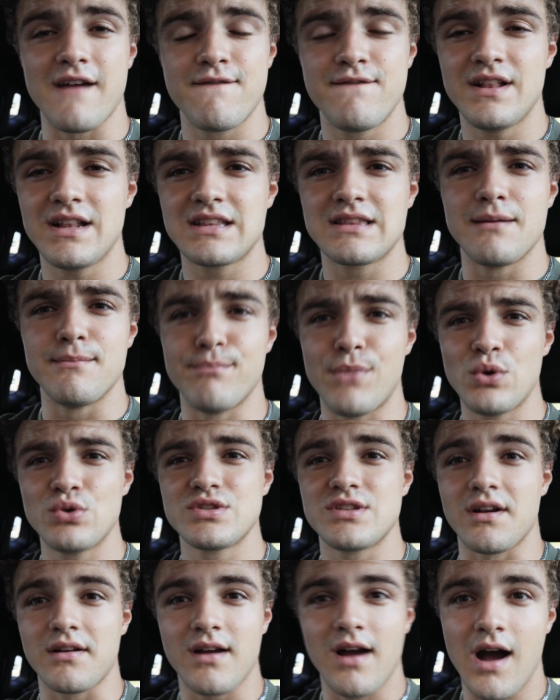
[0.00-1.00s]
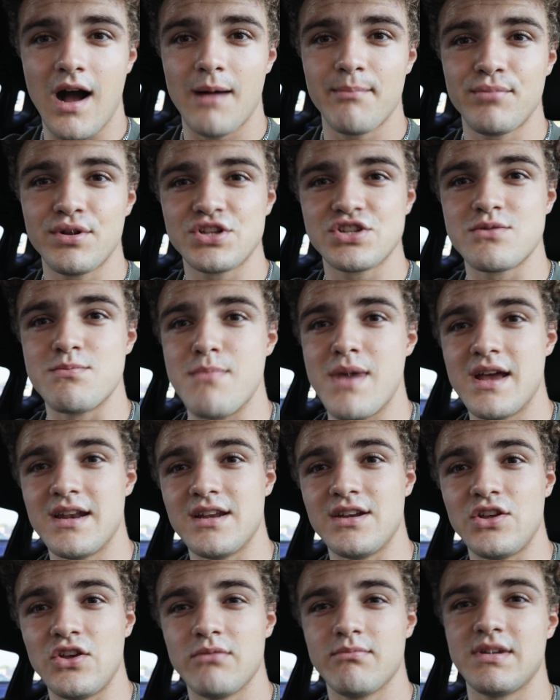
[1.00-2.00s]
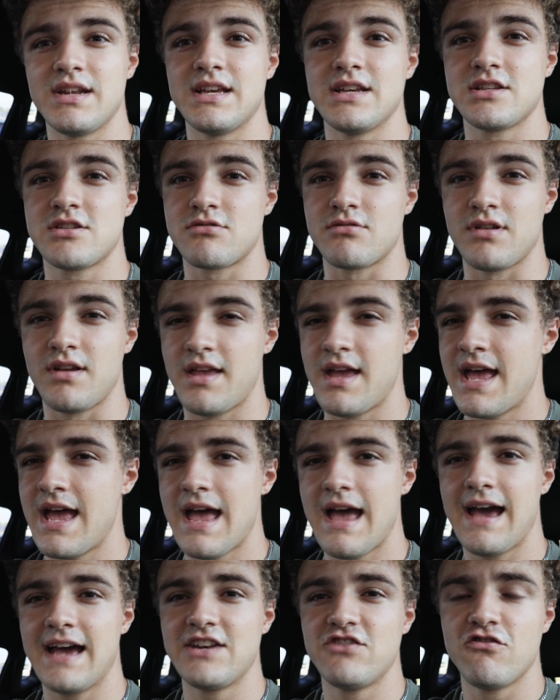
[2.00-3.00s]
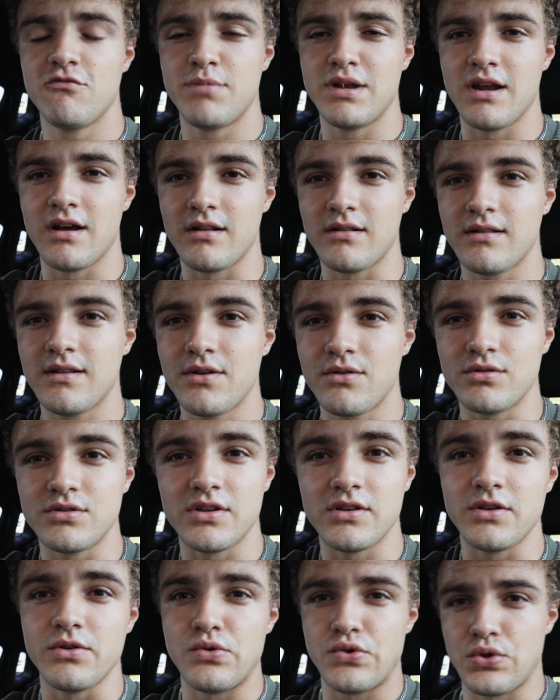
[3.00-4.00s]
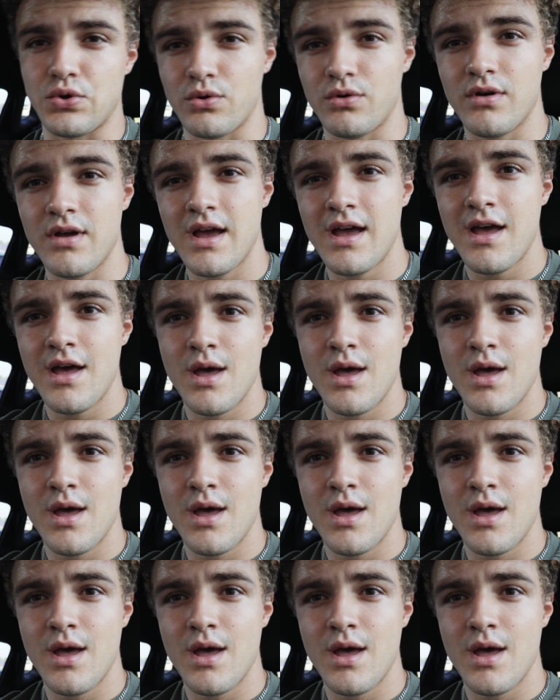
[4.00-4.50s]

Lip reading: I feel like the most accomplished men in human history had to have been a little delusional,